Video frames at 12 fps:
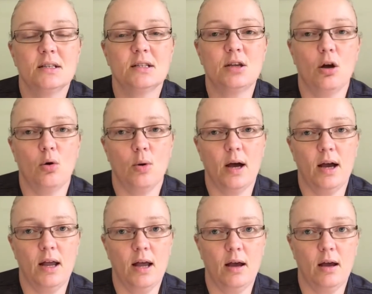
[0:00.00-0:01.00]
So
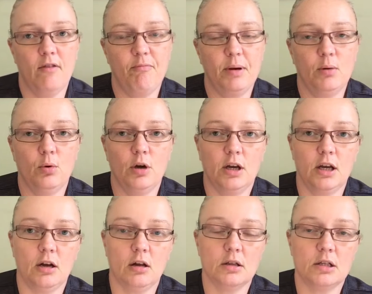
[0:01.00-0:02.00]
I have been
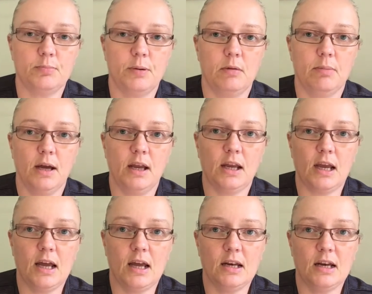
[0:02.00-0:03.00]
working on the spin bike
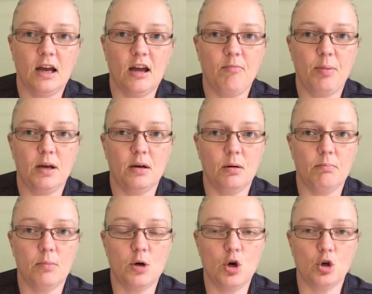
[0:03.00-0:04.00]
and I've been
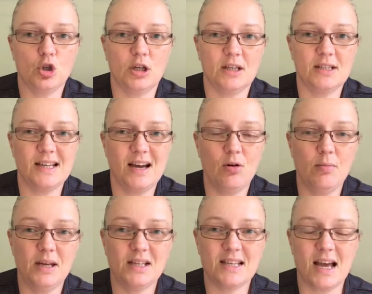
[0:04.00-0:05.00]
notching it down
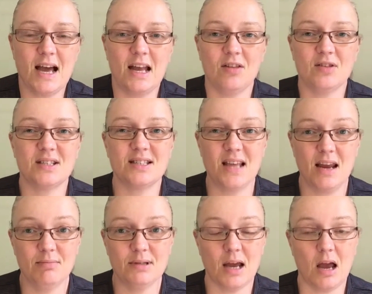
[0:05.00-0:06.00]
a bit, and at the
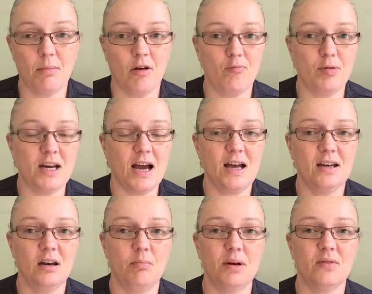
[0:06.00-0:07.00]
same time I've been
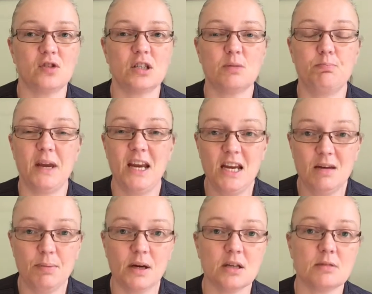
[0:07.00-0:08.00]
adding a bit of
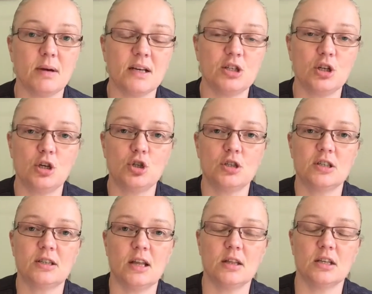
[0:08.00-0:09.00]
speed because my
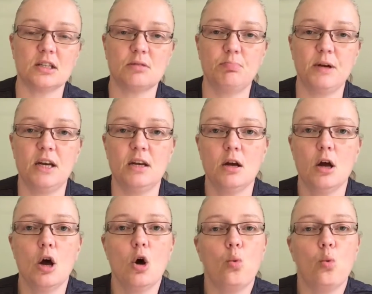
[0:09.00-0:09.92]
surgeon said that speed